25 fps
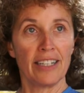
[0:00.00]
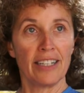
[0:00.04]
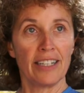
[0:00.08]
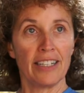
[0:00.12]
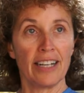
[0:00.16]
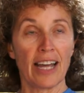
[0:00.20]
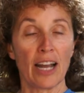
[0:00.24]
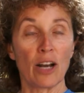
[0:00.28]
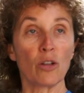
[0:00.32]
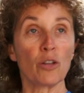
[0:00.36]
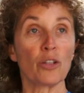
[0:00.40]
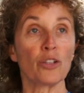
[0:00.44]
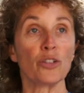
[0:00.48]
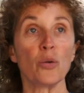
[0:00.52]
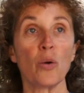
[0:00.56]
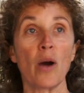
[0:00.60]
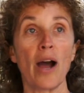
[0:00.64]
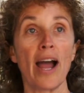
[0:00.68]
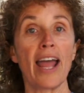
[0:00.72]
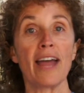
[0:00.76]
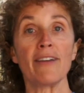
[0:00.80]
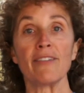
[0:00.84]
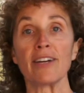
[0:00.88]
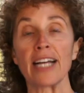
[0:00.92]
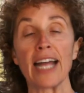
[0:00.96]
Not only do I
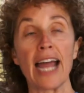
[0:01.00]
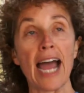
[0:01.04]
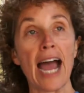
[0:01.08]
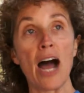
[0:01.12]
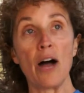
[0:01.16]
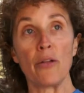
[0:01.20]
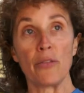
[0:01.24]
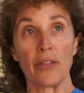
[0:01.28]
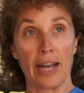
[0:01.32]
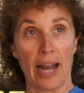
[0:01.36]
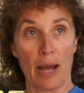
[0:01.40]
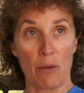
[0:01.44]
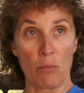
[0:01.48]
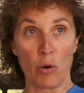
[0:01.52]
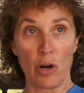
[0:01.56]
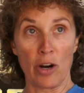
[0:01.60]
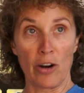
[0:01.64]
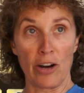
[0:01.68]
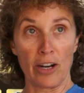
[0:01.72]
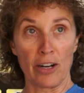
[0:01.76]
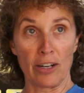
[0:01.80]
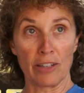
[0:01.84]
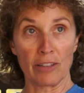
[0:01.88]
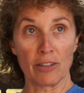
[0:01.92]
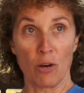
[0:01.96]
have a gown that I'm
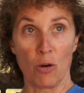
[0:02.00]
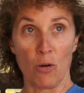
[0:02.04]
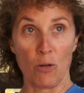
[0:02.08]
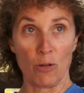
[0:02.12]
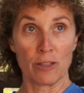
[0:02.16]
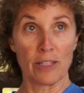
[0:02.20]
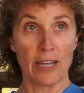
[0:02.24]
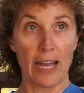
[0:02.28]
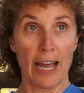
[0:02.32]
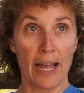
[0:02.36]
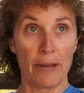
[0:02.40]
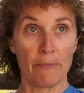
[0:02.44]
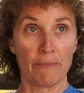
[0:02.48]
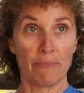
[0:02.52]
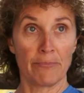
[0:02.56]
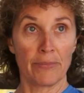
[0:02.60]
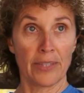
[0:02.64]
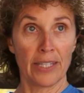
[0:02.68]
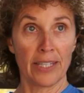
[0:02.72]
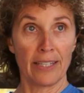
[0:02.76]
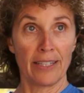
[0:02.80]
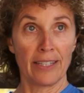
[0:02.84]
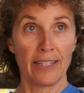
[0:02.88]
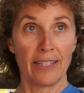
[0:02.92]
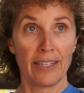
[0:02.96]
wearing the whole time,
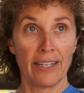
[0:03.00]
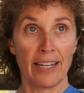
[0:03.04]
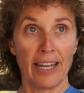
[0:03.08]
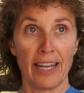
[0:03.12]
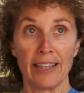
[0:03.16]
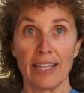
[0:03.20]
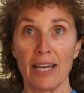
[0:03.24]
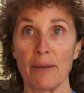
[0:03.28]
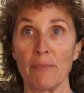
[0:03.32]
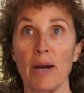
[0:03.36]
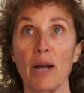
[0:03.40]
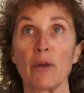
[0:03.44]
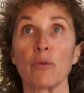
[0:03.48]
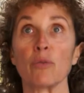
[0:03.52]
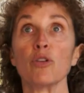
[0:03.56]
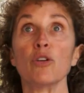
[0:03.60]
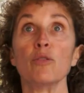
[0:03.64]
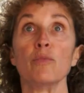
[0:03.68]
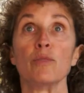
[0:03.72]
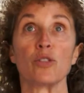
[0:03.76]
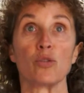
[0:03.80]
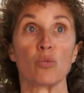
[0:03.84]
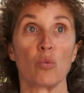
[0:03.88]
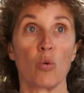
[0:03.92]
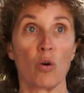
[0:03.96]
and that my room
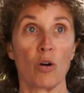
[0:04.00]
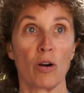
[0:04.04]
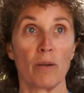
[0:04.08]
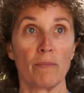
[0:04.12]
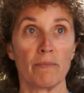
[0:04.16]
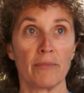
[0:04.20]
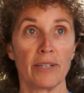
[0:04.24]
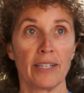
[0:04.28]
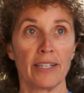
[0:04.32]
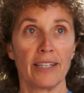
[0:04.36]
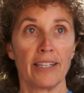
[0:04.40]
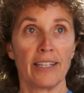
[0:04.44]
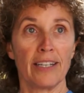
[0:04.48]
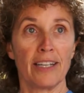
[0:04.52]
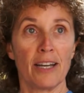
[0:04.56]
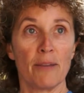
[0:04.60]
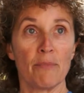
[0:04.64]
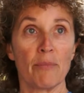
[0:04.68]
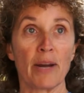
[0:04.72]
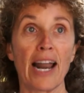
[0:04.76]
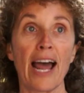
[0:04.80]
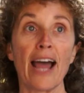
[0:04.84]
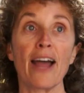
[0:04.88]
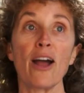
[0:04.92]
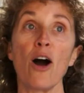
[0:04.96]
is warm,
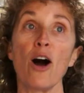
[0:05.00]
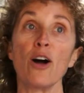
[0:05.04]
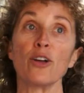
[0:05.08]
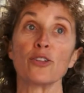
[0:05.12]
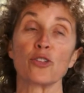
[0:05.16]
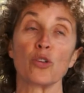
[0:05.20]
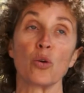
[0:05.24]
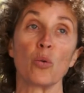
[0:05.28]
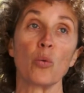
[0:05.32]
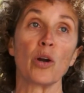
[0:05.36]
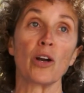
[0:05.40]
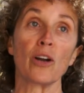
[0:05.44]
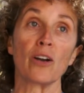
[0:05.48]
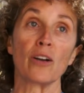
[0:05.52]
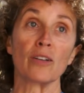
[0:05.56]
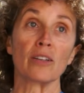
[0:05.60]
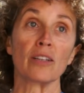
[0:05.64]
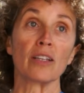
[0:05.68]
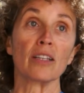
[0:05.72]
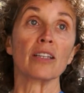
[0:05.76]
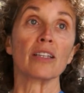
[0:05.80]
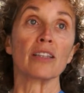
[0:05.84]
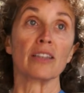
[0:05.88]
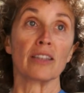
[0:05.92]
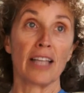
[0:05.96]
but I also wear
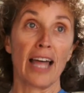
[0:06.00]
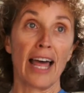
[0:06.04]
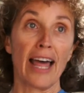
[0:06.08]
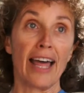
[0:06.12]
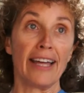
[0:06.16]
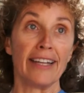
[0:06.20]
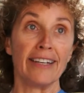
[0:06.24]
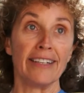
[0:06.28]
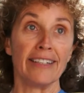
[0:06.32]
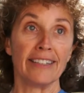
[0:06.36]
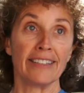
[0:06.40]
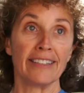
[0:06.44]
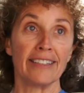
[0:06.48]
lead.